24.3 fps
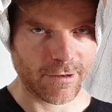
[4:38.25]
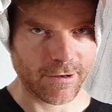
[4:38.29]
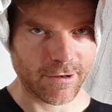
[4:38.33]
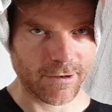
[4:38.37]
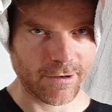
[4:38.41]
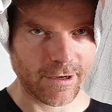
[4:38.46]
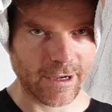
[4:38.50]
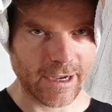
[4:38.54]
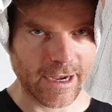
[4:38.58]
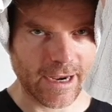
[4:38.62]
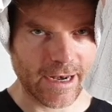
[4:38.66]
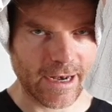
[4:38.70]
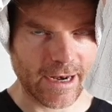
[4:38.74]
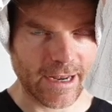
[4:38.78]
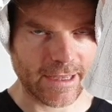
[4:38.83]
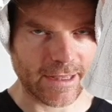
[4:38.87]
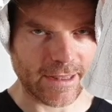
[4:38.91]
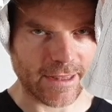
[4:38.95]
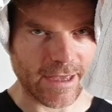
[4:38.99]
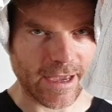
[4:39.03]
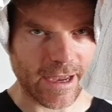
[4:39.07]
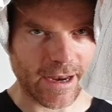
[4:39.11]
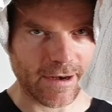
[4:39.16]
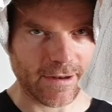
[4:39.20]
Okay, like
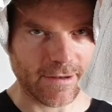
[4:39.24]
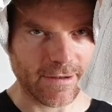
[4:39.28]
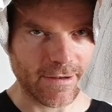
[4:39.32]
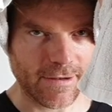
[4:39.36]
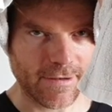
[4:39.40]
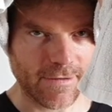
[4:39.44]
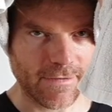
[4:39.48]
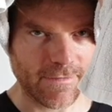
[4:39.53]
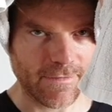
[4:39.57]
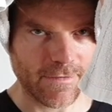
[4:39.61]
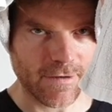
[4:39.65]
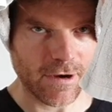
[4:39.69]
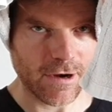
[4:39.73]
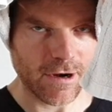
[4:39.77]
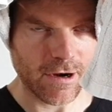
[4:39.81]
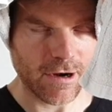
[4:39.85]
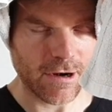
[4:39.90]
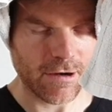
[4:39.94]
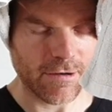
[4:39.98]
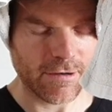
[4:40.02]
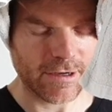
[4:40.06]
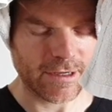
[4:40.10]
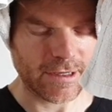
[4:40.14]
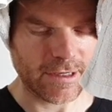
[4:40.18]
that.
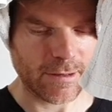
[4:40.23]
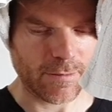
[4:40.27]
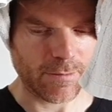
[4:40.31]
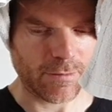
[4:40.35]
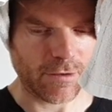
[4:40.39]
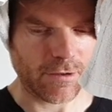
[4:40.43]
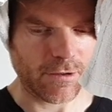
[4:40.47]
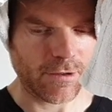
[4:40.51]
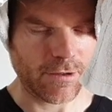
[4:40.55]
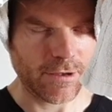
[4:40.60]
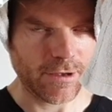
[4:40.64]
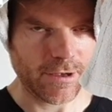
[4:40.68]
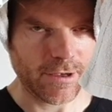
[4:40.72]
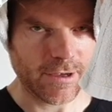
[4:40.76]
Very simple.